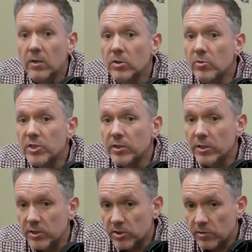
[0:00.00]
Using the
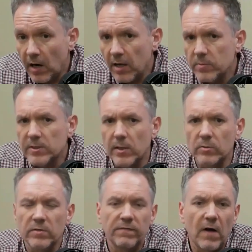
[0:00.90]
describe skill
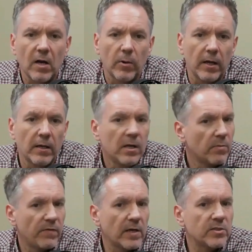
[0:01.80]
to follow it
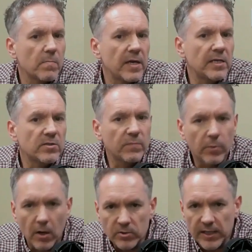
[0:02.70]
provides a means of
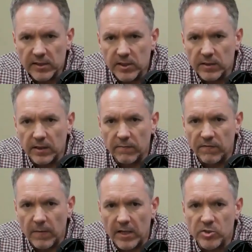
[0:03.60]
processing the
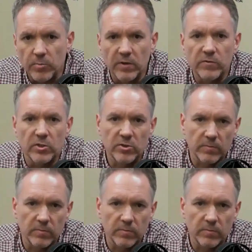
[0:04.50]
information we've just